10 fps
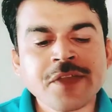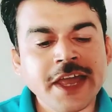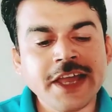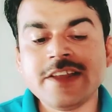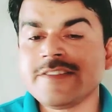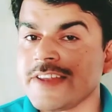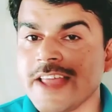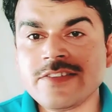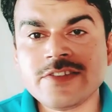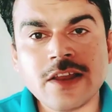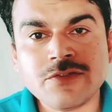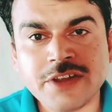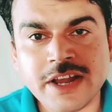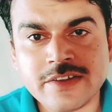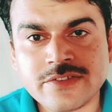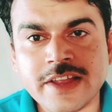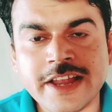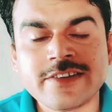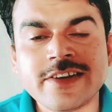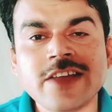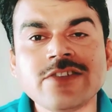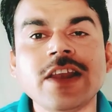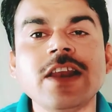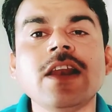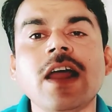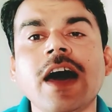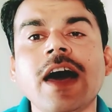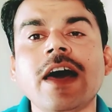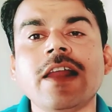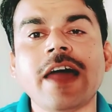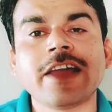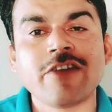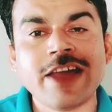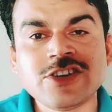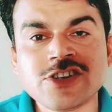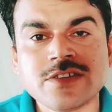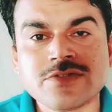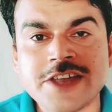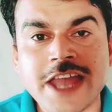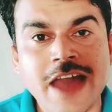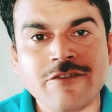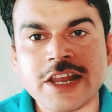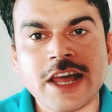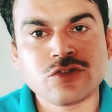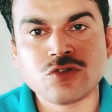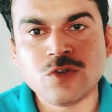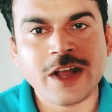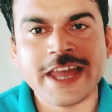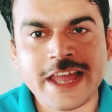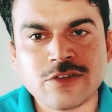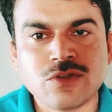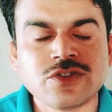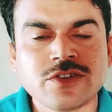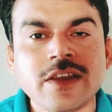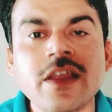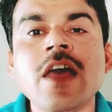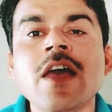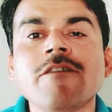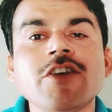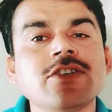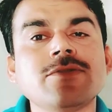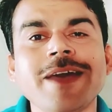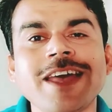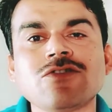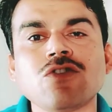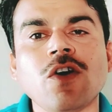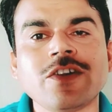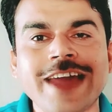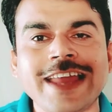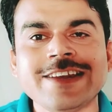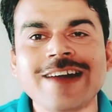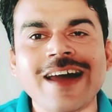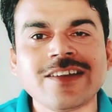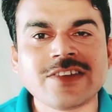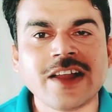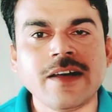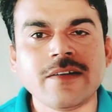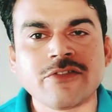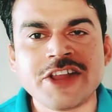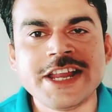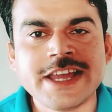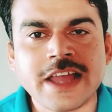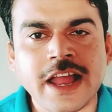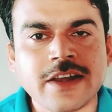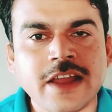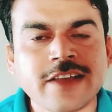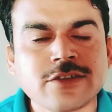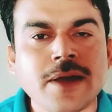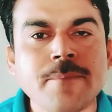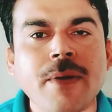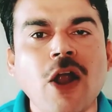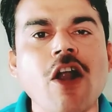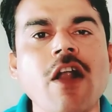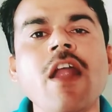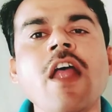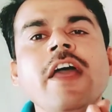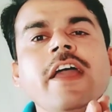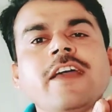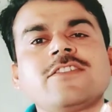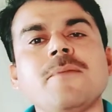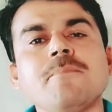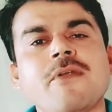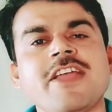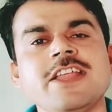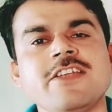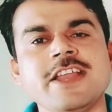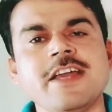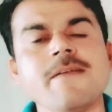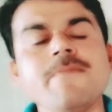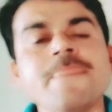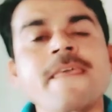In international affairs, international like relations, we have 1 or 2 again question which is based on daily dance reading and extemporary reading.